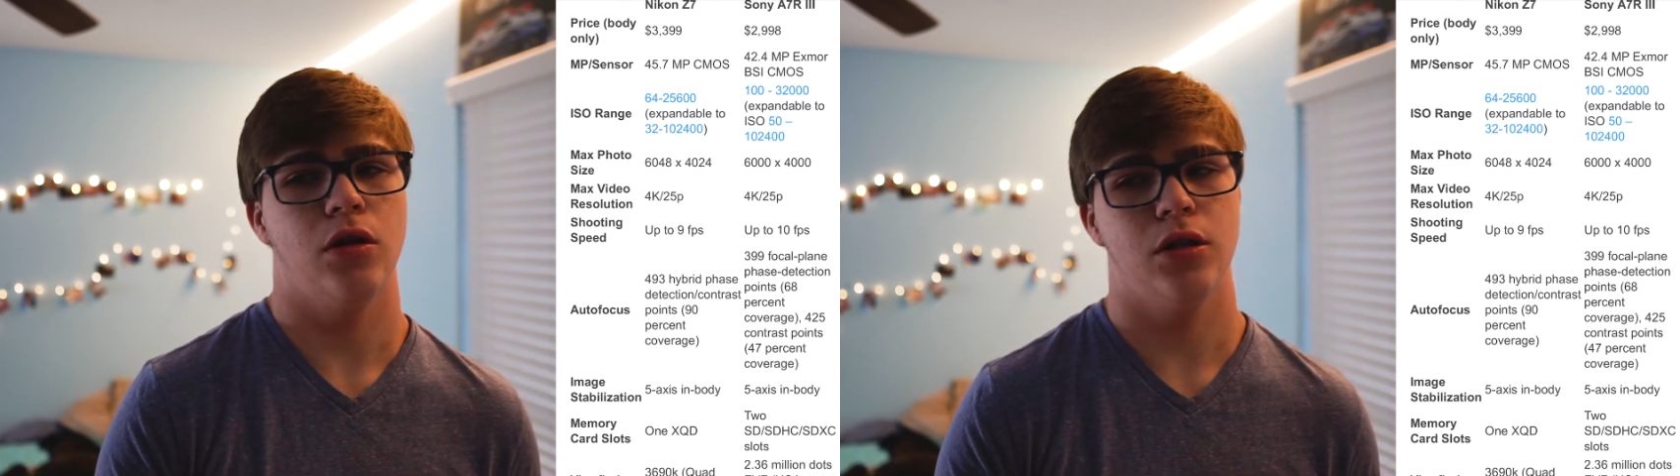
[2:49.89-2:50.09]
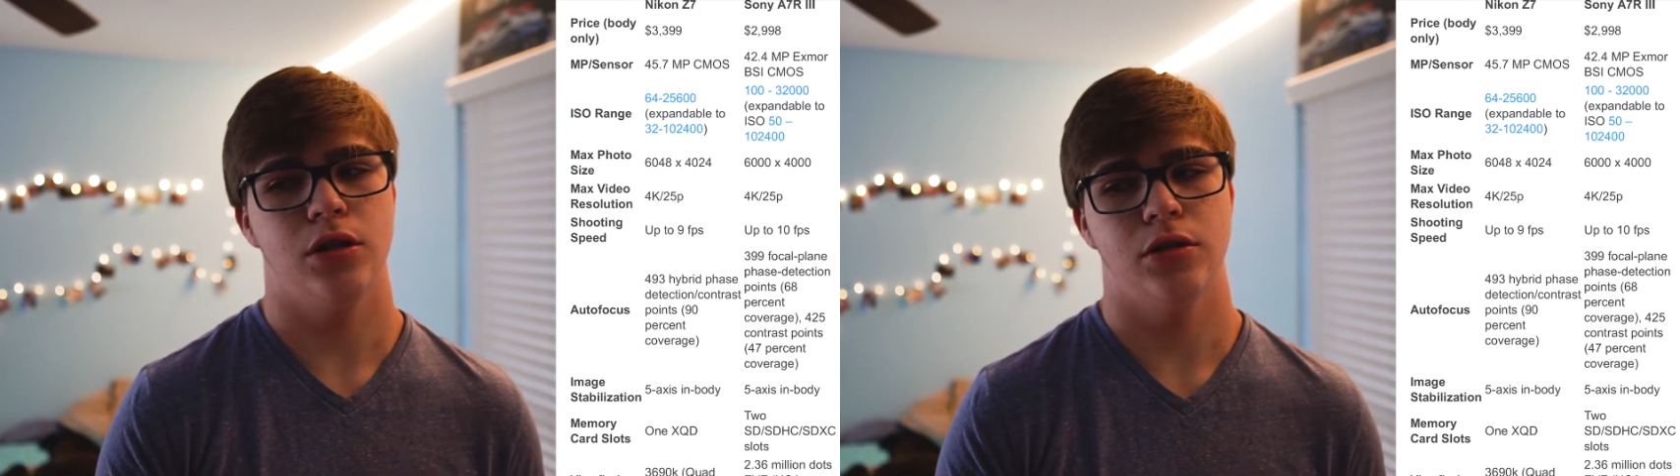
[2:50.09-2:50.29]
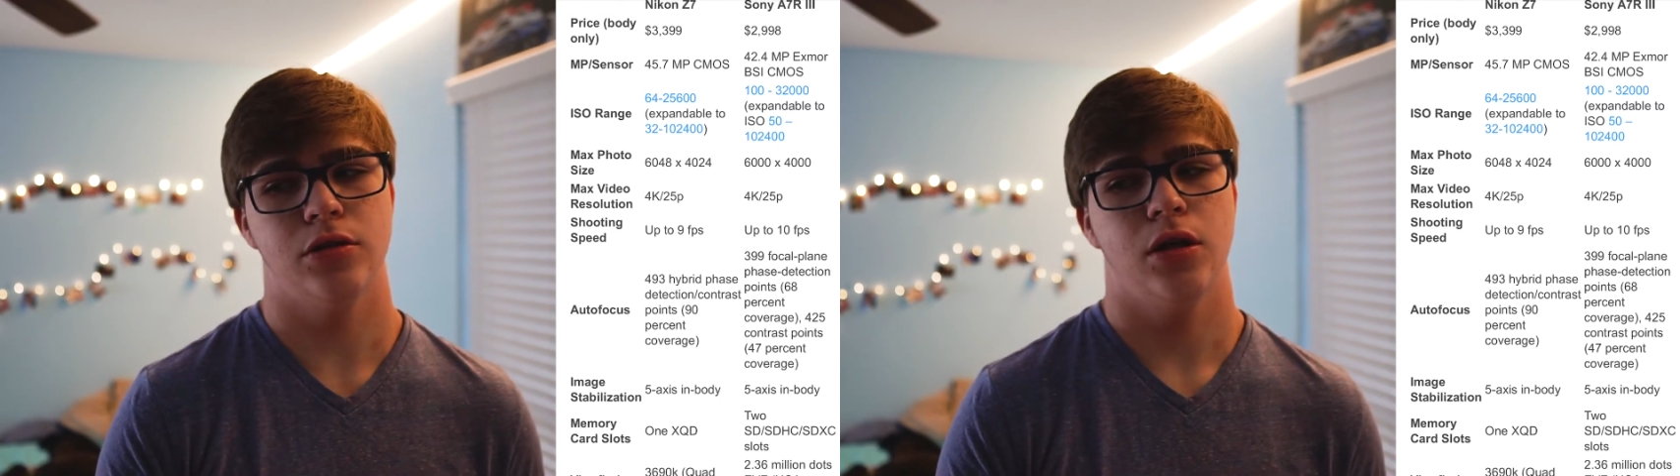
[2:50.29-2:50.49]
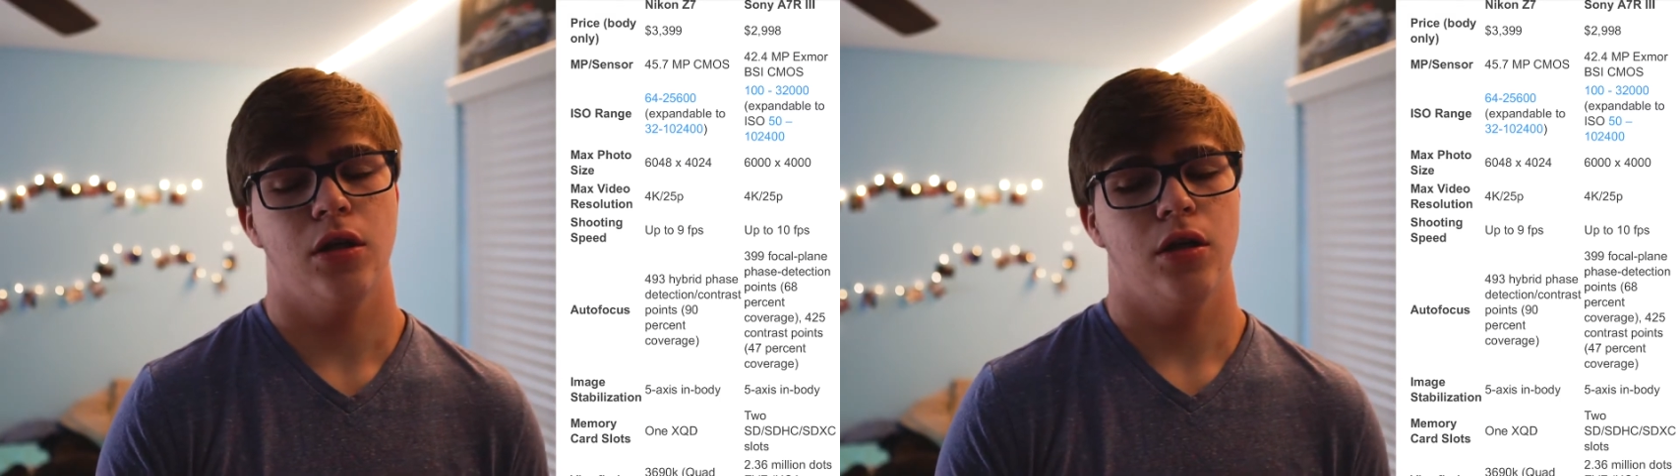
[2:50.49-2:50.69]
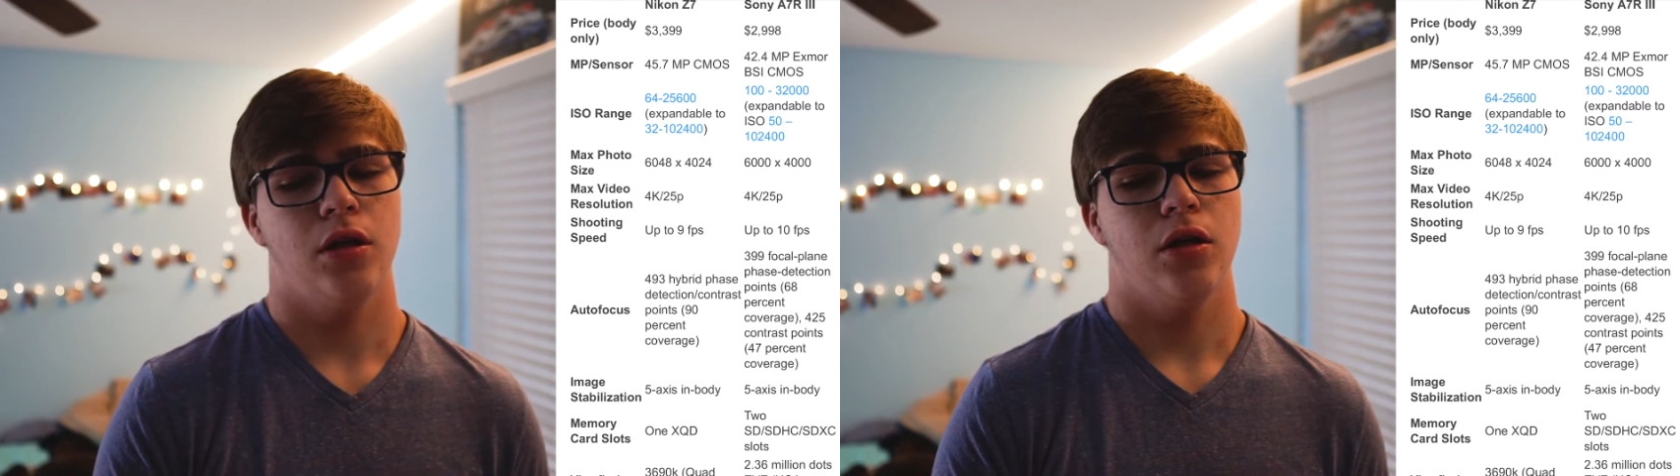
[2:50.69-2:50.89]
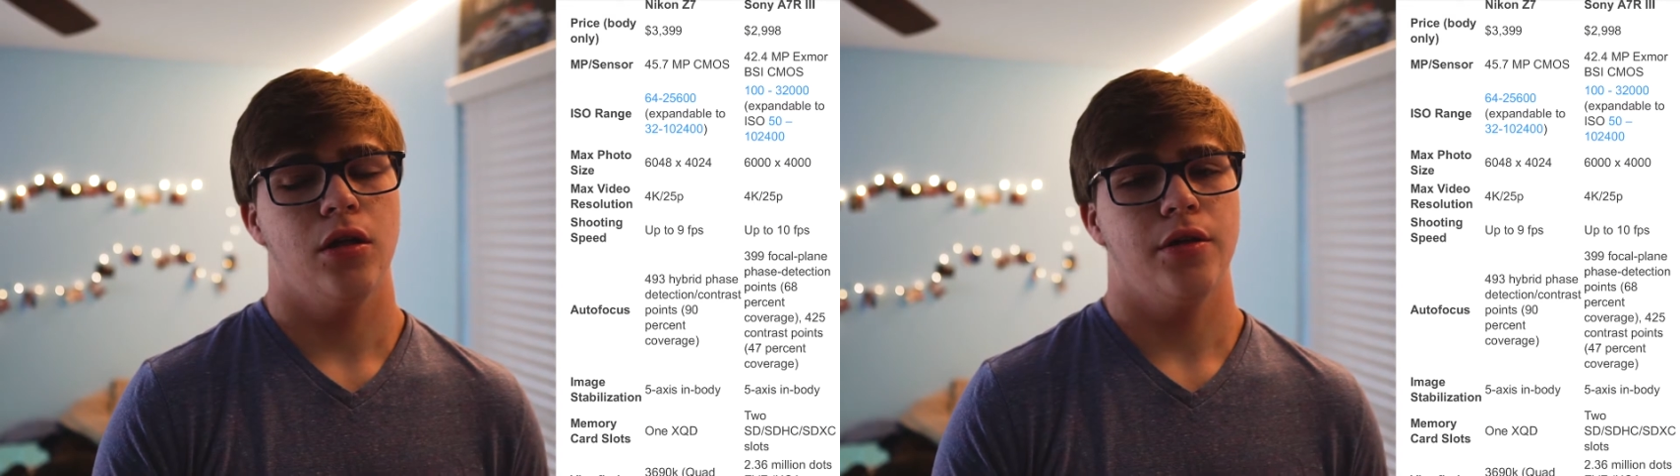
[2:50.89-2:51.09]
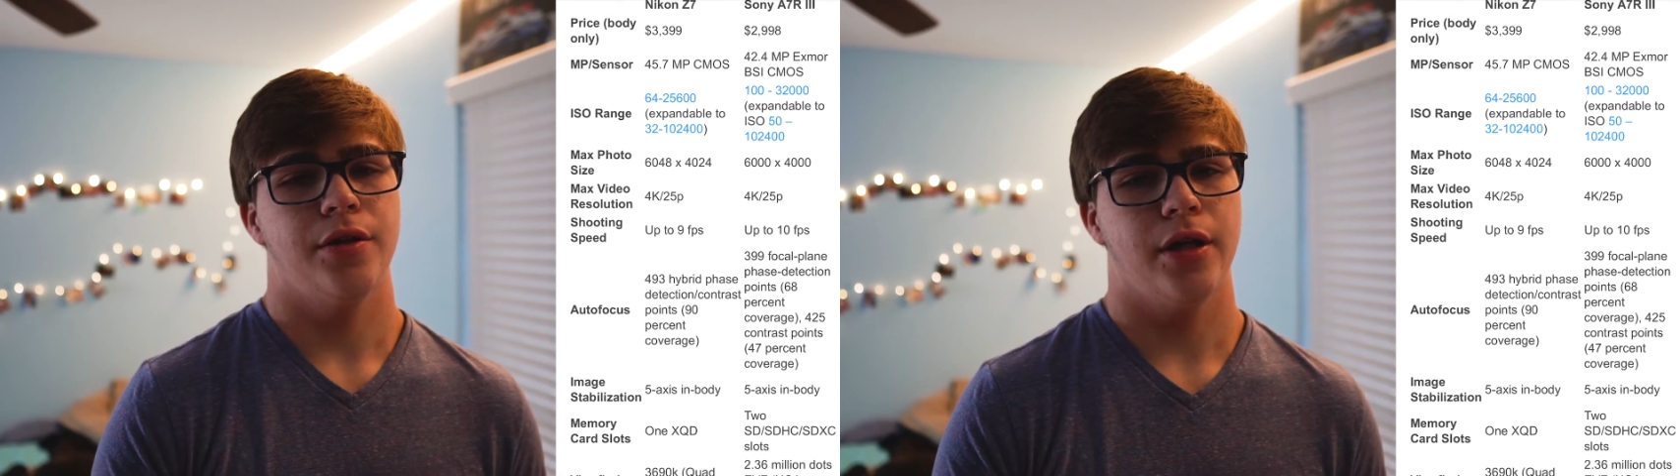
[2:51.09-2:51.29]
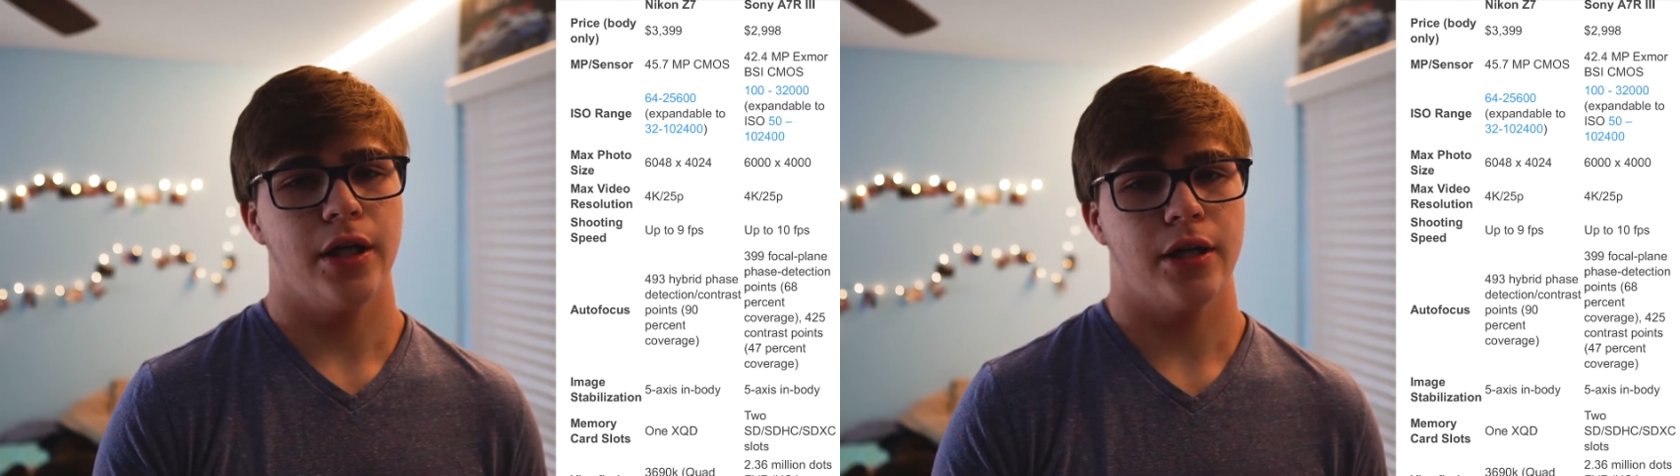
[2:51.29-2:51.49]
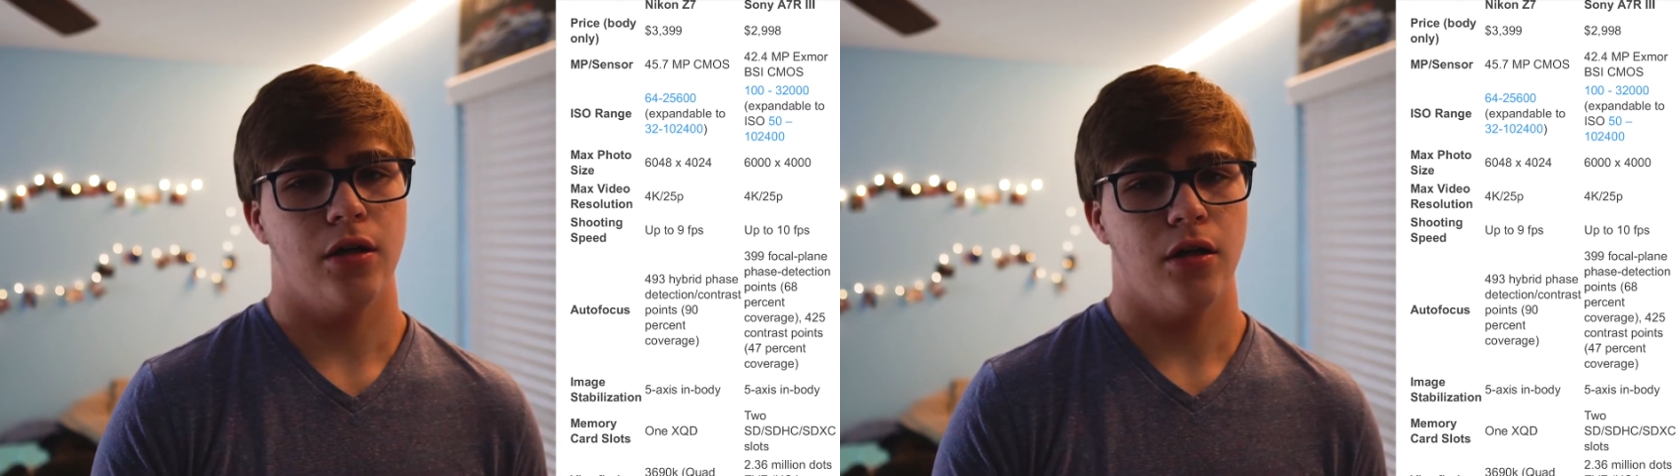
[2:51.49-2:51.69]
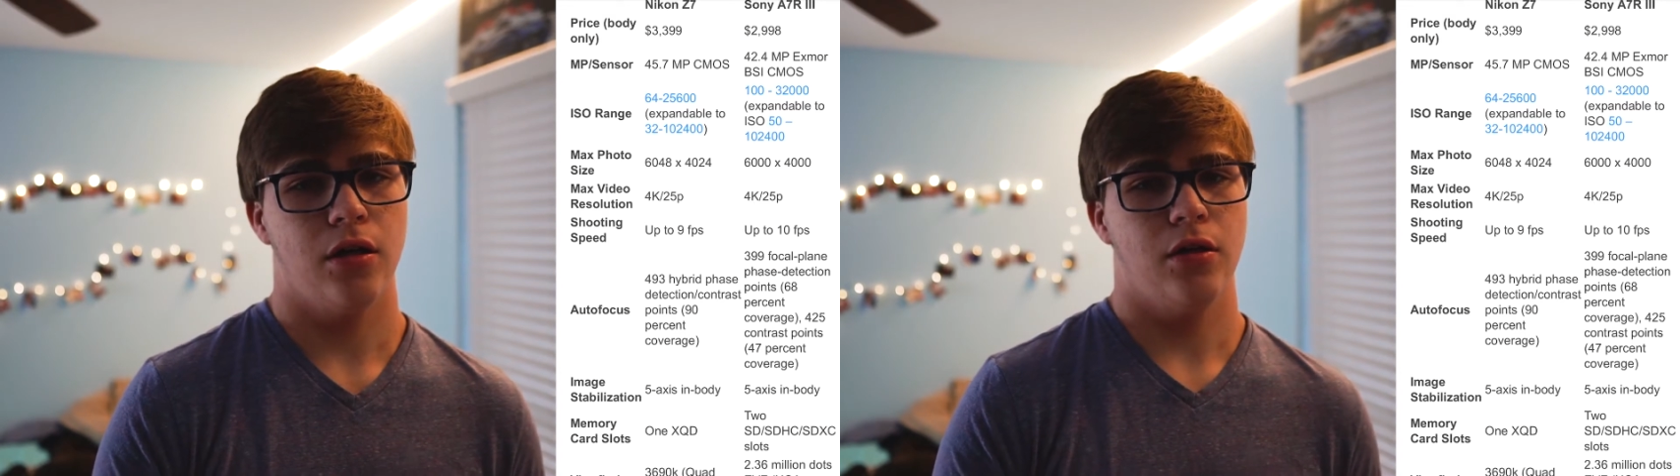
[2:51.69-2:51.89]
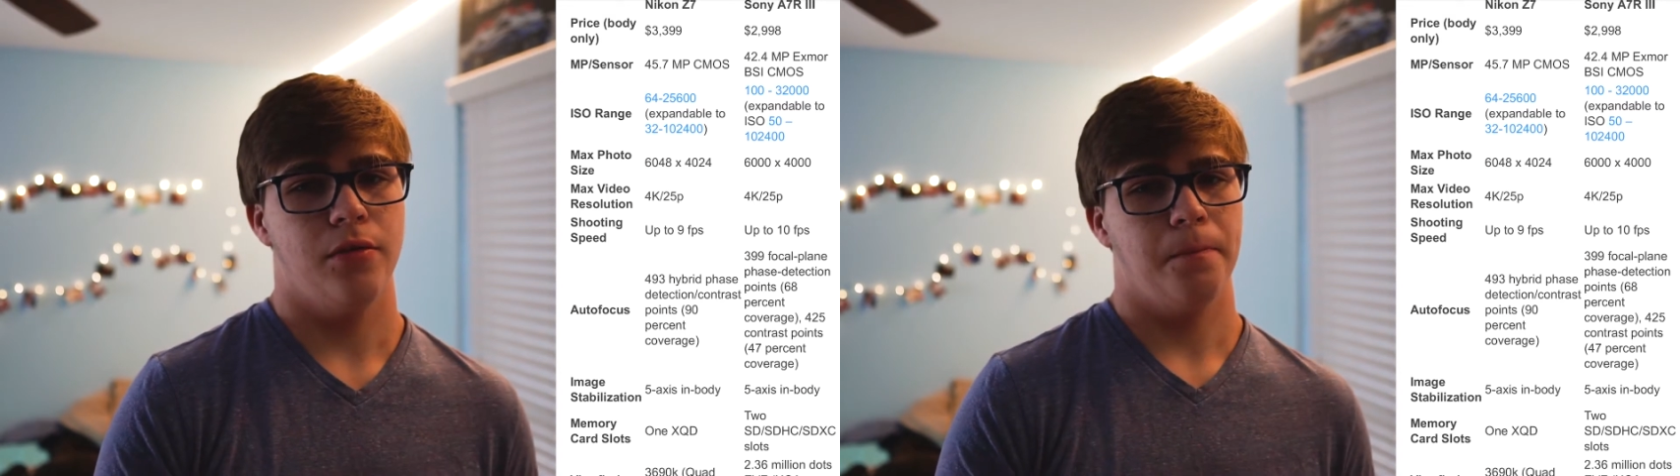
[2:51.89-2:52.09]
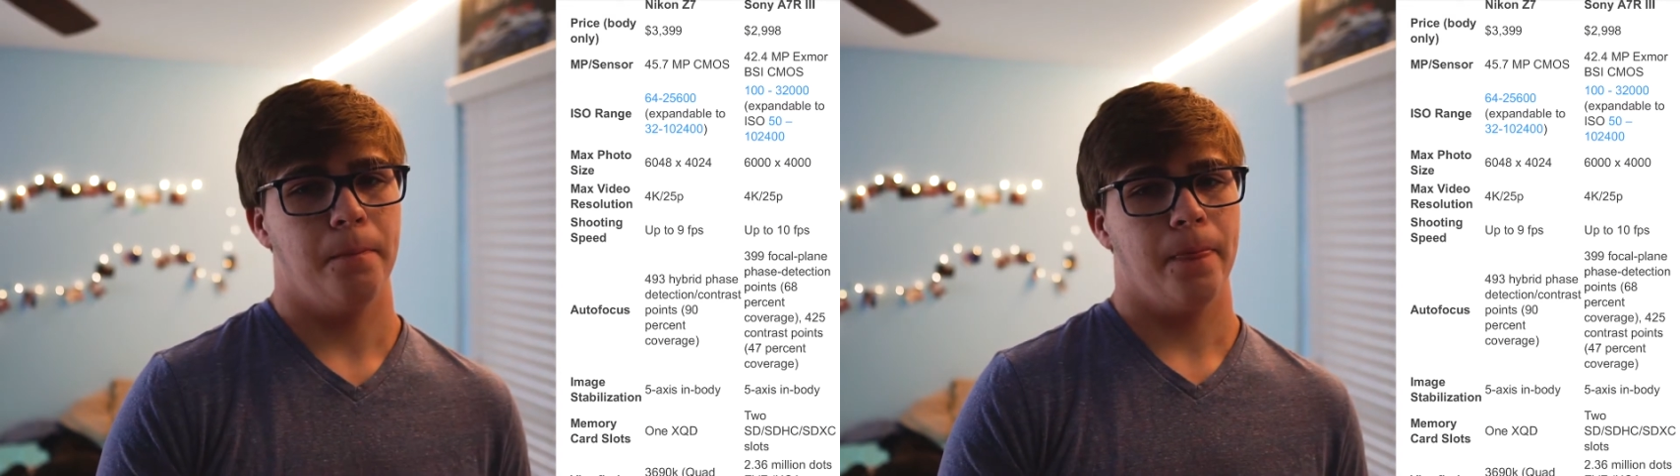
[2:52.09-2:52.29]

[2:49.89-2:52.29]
on the Nikon,